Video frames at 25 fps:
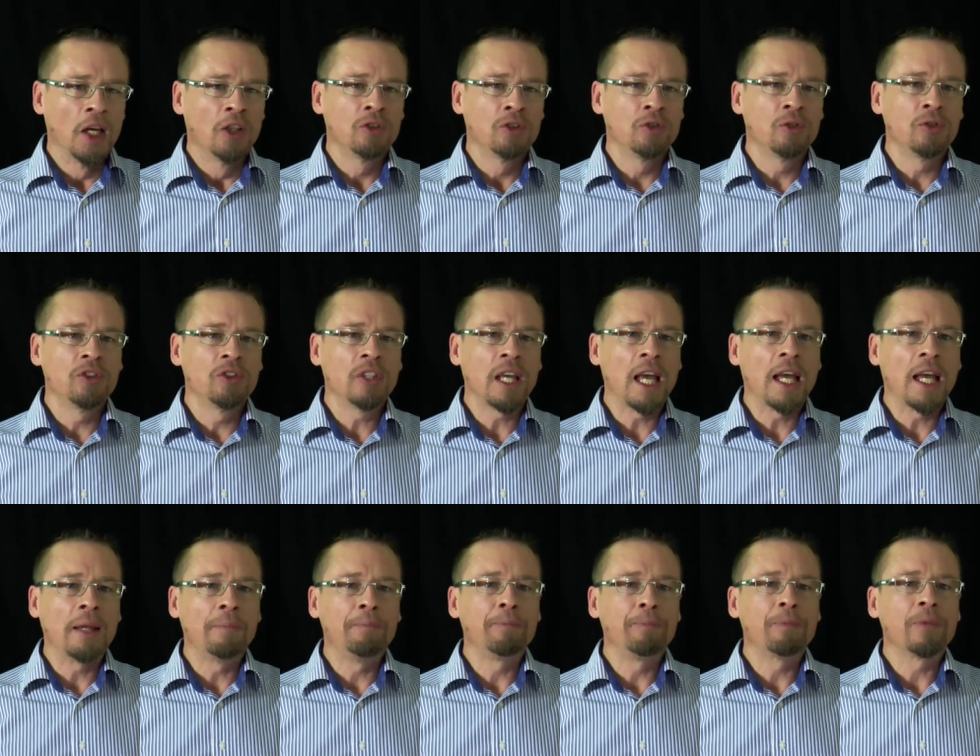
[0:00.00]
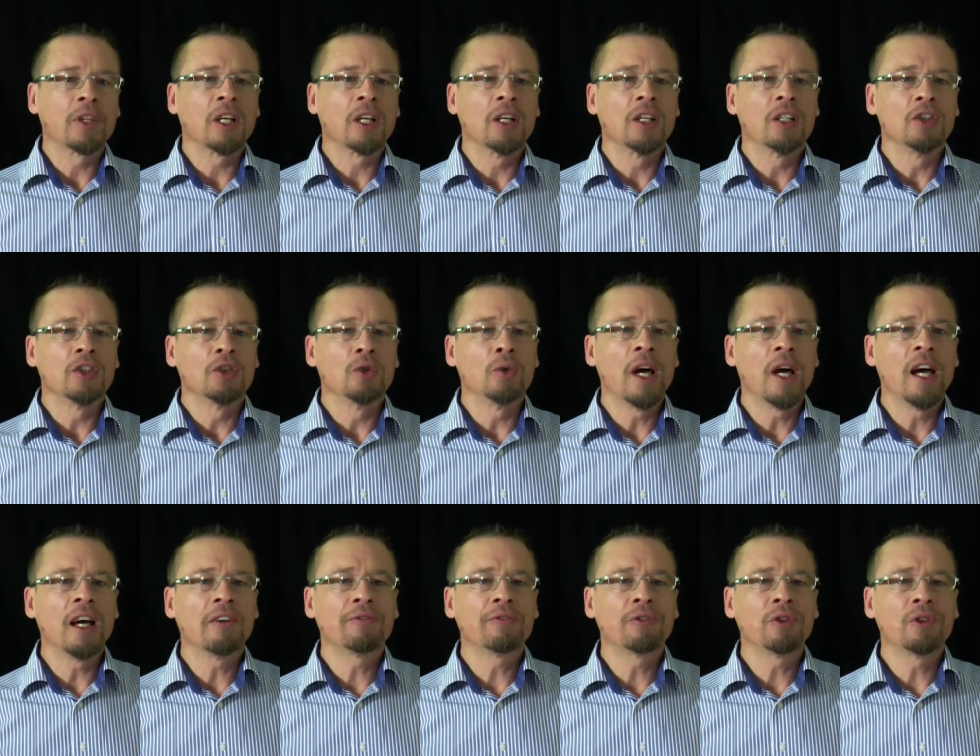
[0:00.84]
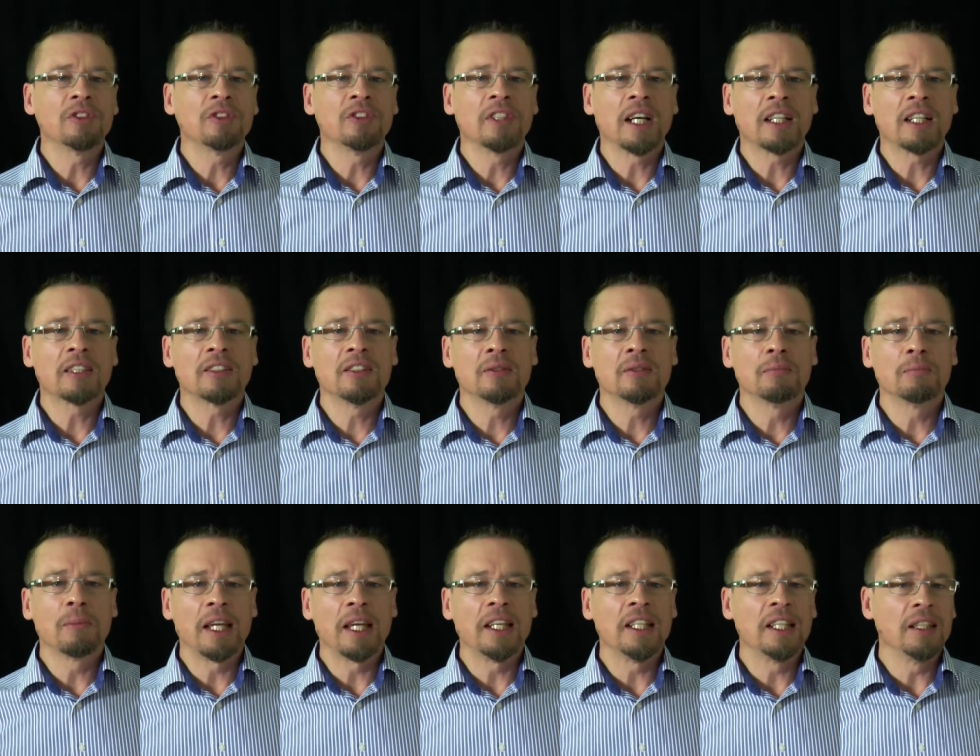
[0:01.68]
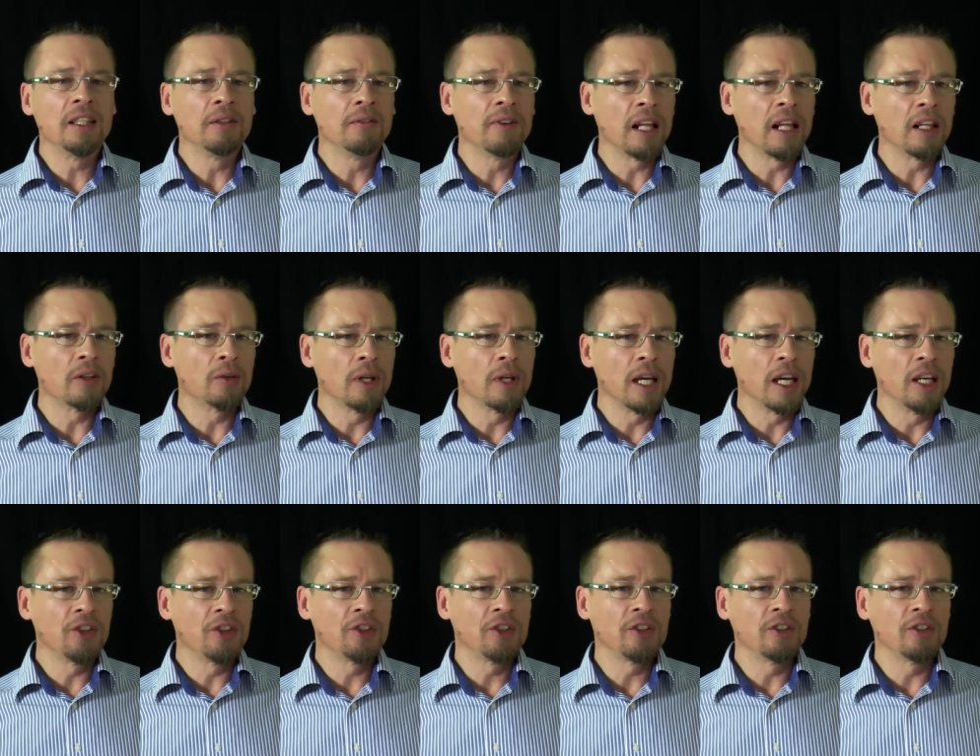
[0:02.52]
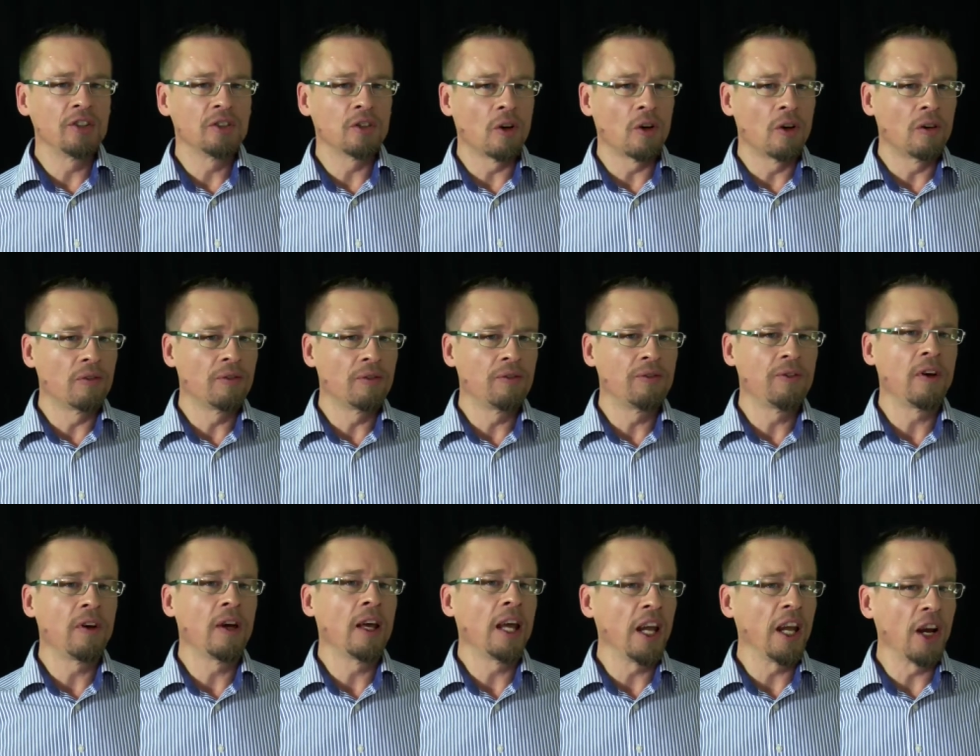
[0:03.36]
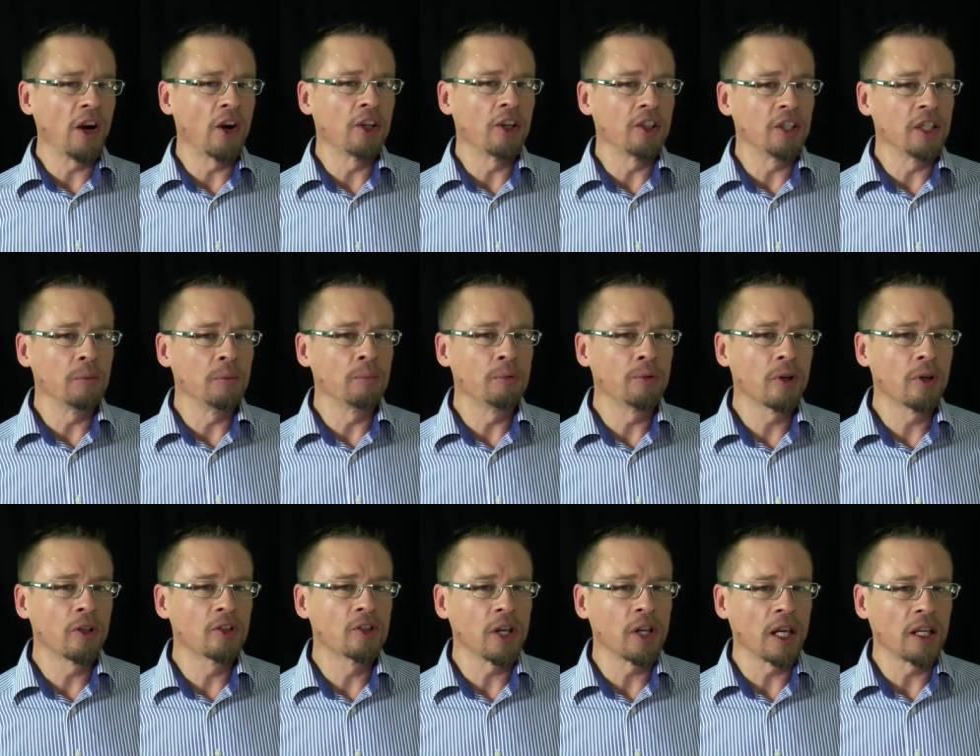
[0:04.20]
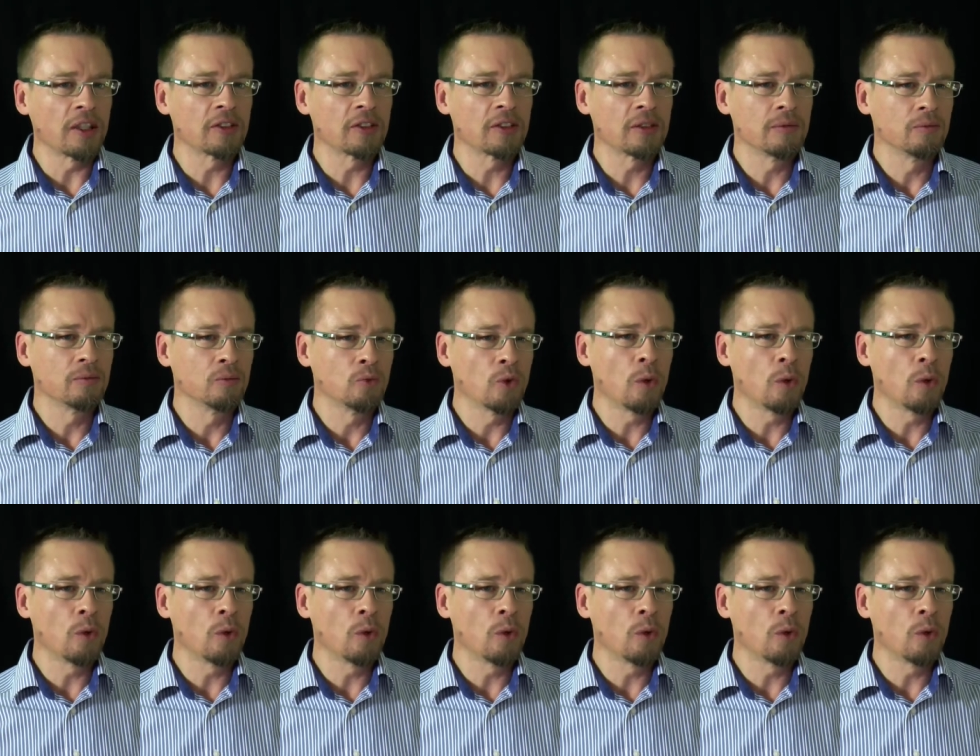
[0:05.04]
Suzanne, you have conducted many evaluations of ARD projects.